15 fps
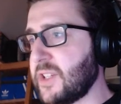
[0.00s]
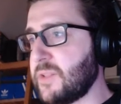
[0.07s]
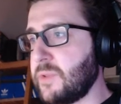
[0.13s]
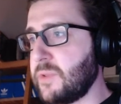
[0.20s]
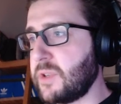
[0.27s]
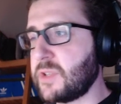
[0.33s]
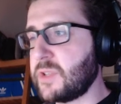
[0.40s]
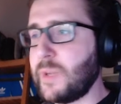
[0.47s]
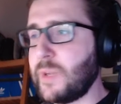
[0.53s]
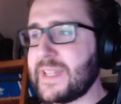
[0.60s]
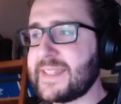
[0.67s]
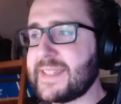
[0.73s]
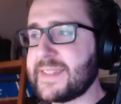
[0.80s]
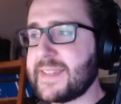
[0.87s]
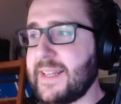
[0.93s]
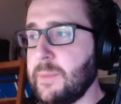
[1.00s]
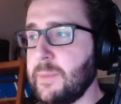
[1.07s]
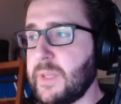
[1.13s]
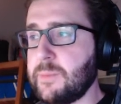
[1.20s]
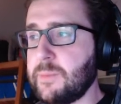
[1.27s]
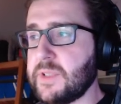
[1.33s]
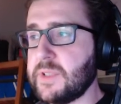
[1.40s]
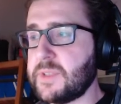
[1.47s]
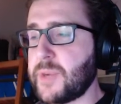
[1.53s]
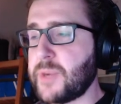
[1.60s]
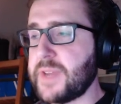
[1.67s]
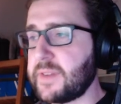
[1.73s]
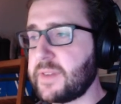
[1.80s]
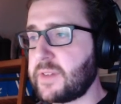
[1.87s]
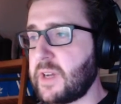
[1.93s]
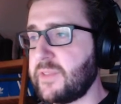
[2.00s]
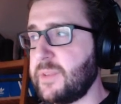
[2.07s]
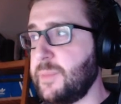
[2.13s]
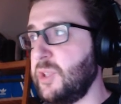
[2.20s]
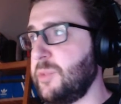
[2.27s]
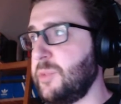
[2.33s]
just one cell, but sprites that cover multiple